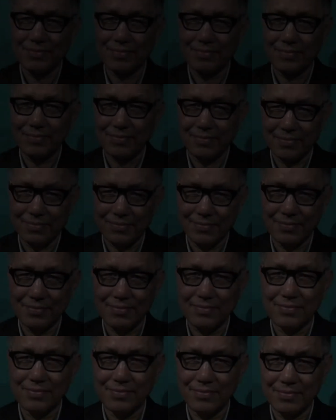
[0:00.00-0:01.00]

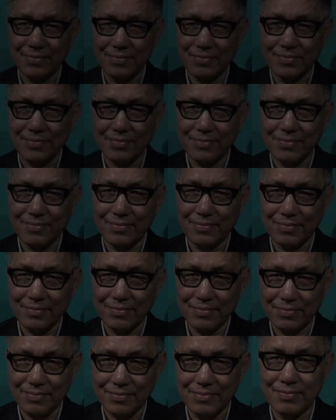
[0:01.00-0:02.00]

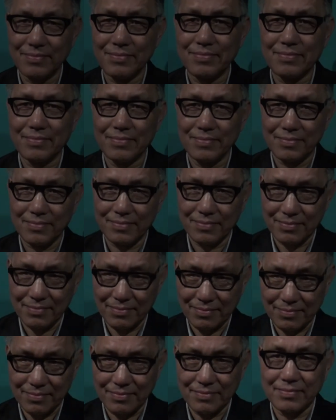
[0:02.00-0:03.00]

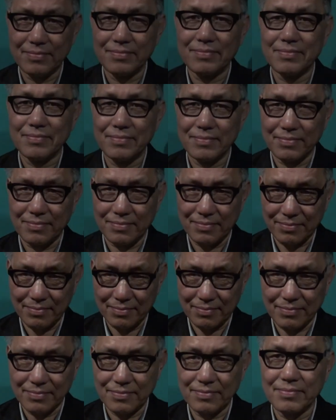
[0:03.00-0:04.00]

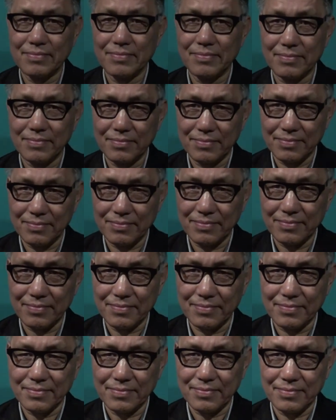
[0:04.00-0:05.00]

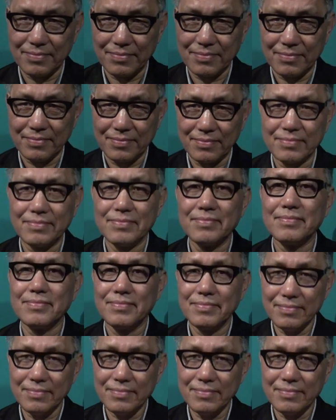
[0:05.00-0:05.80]
[no speech]